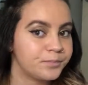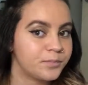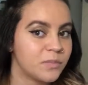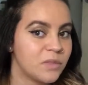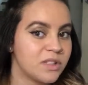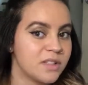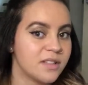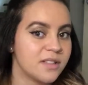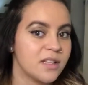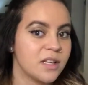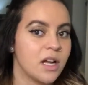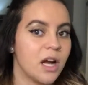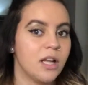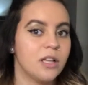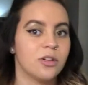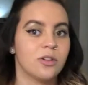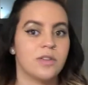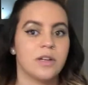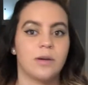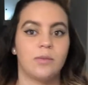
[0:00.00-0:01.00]
this is the
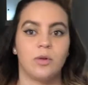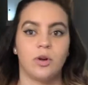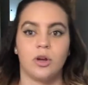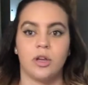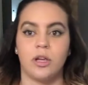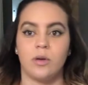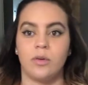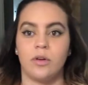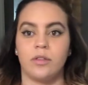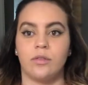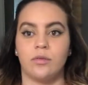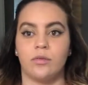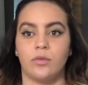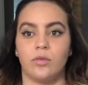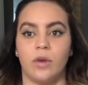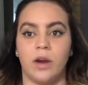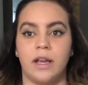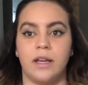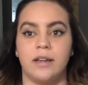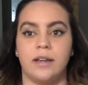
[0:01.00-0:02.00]
color that I'm working with
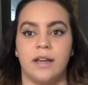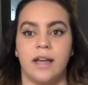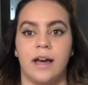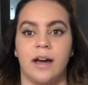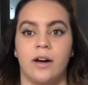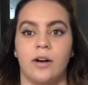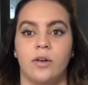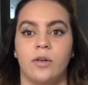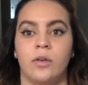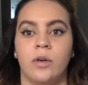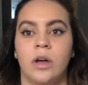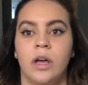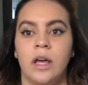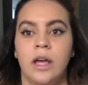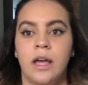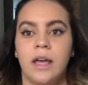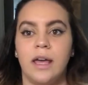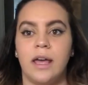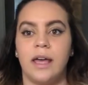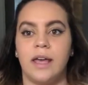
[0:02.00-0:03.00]
right now.
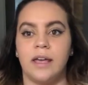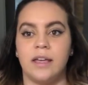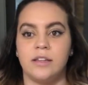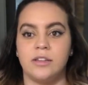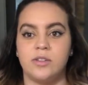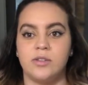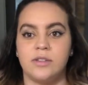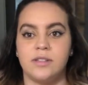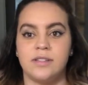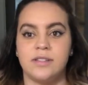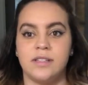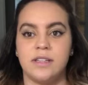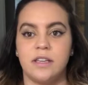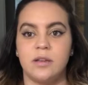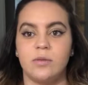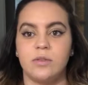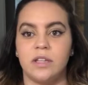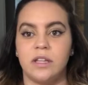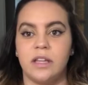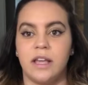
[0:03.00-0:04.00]
And you can see
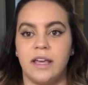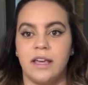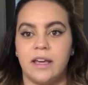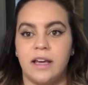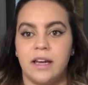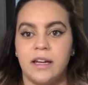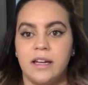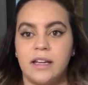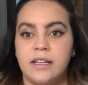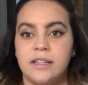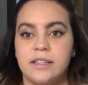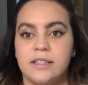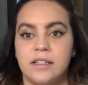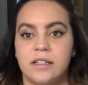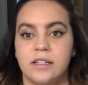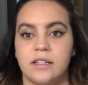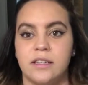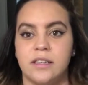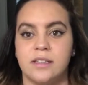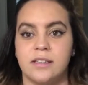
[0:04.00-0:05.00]
when the light kind of hits it,
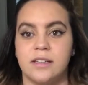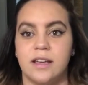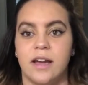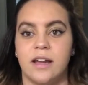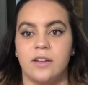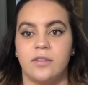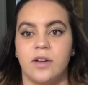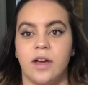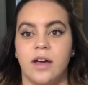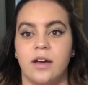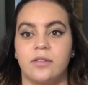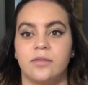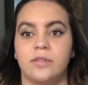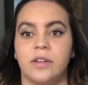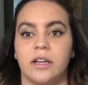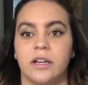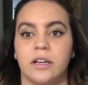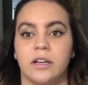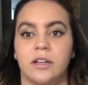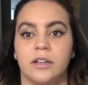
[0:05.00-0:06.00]
it does kind of have
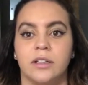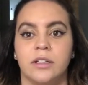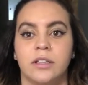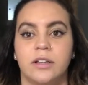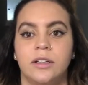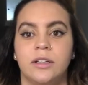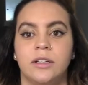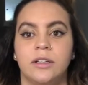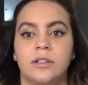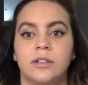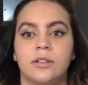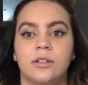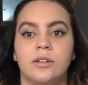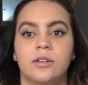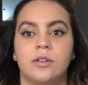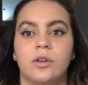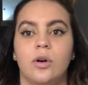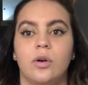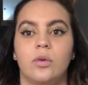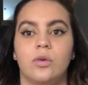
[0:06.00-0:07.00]
like a
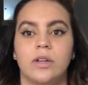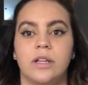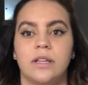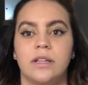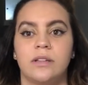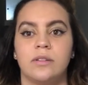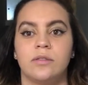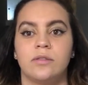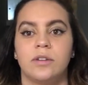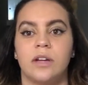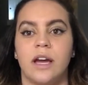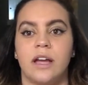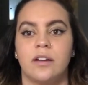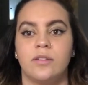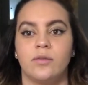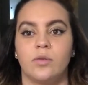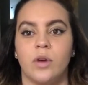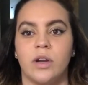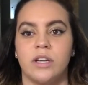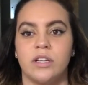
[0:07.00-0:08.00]
golden kind
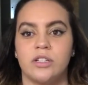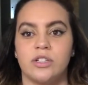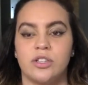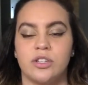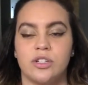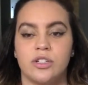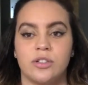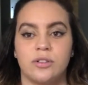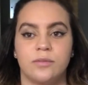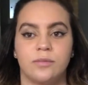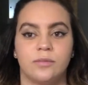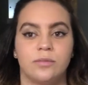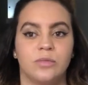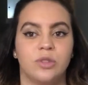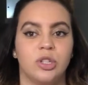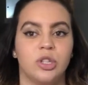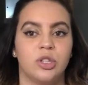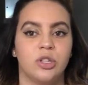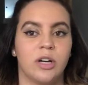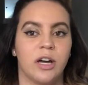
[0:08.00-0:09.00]
of reddish
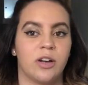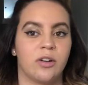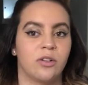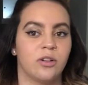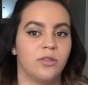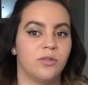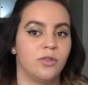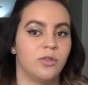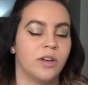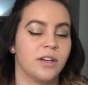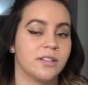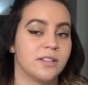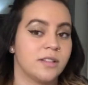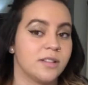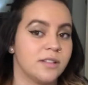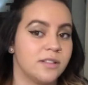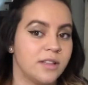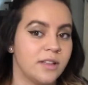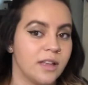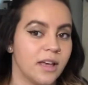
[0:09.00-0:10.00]
look. I don't know if you guys
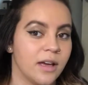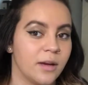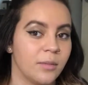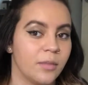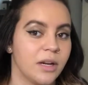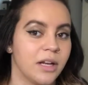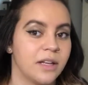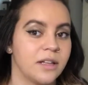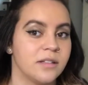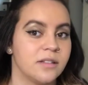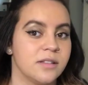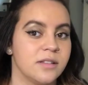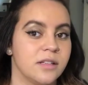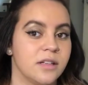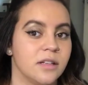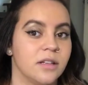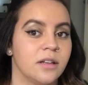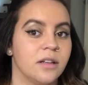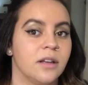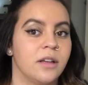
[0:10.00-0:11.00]
can see that, but I can see
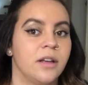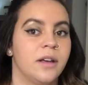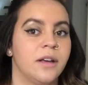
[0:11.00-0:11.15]
it.